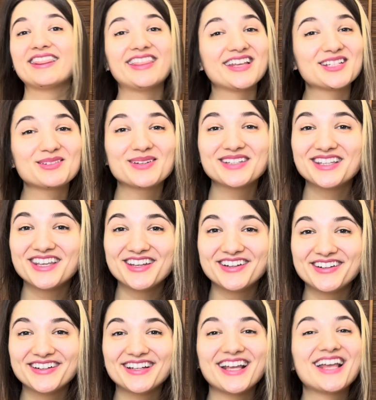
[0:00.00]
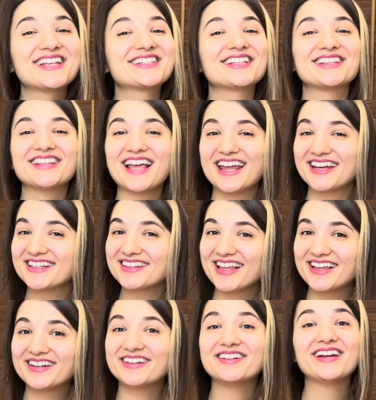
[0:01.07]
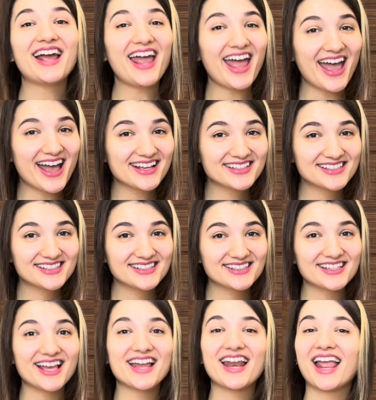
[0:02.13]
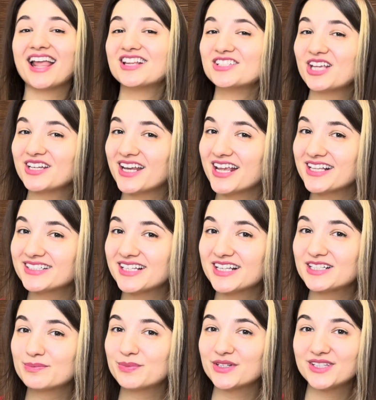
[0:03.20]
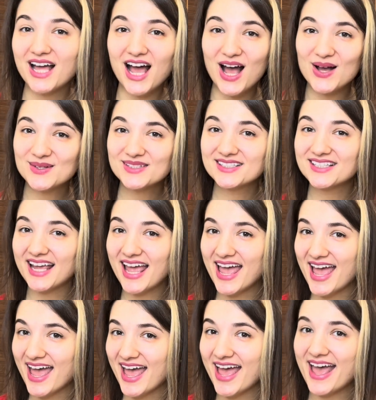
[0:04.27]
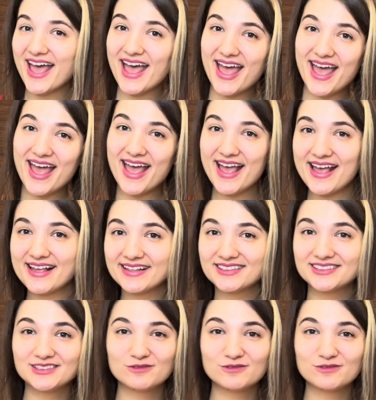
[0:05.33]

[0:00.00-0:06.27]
This one here is the letter S that in Chinese is pronounced as